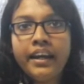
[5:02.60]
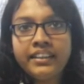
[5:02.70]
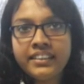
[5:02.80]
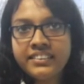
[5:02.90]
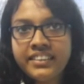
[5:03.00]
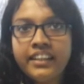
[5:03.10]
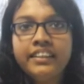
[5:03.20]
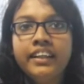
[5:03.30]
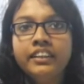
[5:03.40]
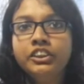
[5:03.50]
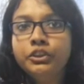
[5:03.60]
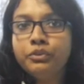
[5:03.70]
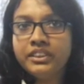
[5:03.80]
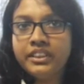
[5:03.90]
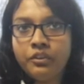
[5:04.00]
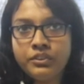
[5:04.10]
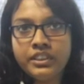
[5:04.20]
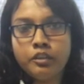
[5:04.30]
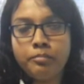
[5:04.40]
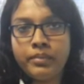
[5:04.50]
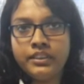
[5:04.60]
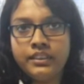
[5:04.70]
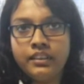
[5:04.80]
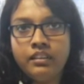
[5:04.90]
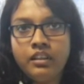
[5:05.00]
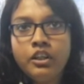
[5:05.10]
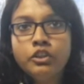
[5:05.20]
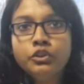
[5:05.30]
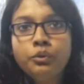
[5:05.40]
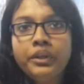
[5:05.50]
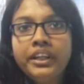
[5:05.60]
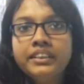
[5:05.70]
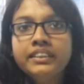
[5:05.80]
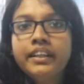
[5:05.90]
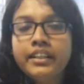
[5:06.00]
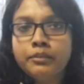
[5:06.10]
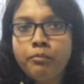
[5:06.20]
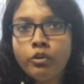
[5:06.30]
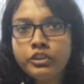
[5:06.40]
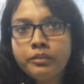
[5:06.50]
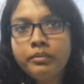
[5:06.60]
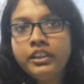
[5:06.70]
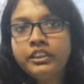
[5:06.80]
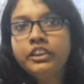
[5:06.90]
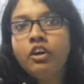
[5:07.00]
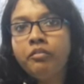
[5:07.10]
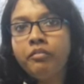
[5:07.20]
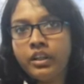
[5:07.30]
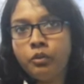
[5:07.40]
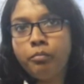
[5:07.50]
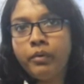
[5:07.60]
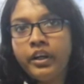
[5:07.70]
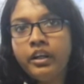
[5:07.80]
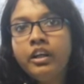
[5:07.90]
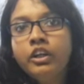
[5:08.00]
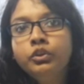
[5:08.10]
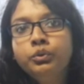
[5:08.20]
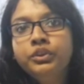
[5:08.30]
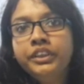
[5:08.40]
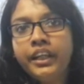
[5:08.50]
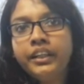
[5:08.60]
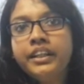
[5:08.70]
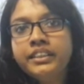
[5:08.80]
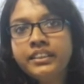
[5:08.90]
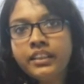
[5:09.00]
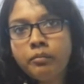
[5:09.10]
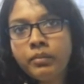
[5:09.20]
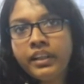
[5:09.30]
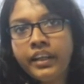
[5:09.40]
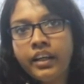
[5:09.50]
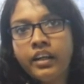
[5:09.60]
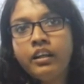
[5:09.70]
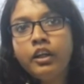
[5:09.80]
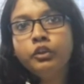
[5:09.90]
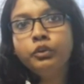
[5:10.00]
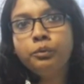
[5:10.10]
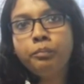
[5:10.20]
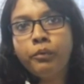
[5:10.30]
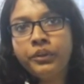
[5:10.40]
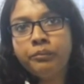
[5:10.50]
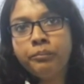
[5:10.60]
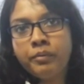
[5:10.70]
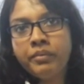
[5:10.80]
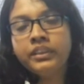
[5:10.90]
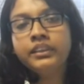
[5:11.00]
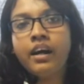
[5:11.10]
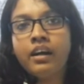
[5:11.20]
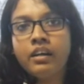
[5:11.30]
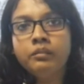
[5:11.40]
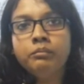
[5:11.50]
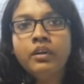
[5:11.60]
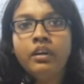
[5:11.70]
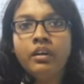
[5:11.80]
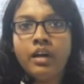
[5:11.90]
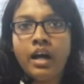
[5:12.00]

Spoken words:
and as I said that she was an innocent person. So it's the responsibility of occupier to take reasonable care to prevent harm